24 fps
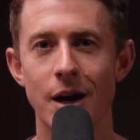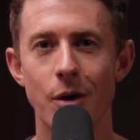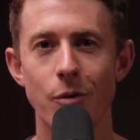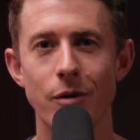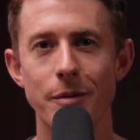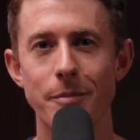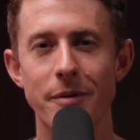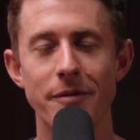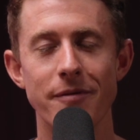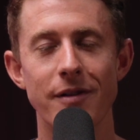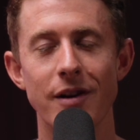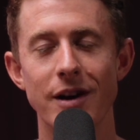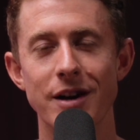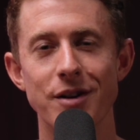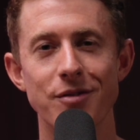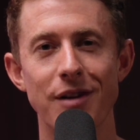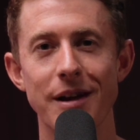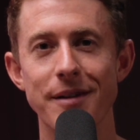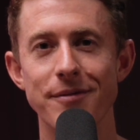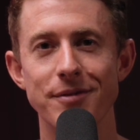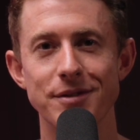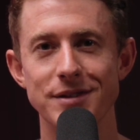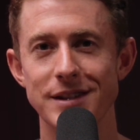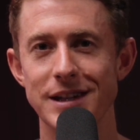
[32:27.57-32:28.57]
We'd be very
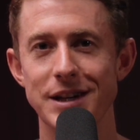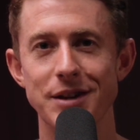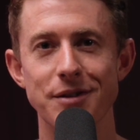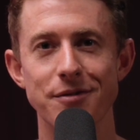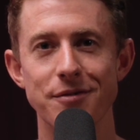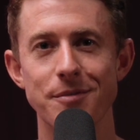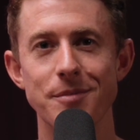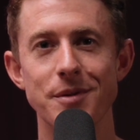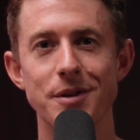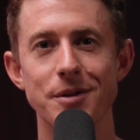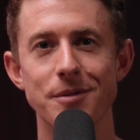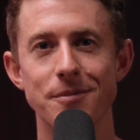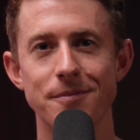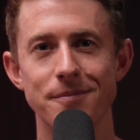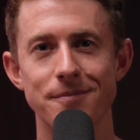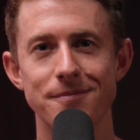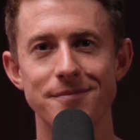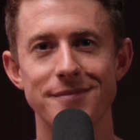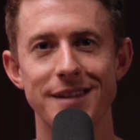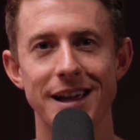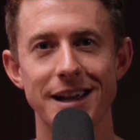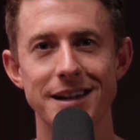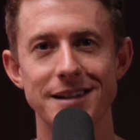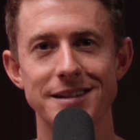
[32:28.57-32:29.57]
grateful to hear from you.
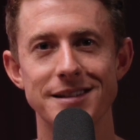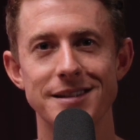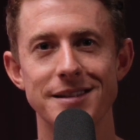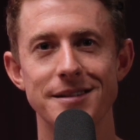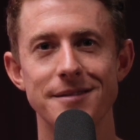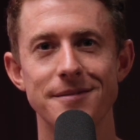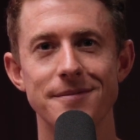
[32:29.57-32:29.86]
Thanks.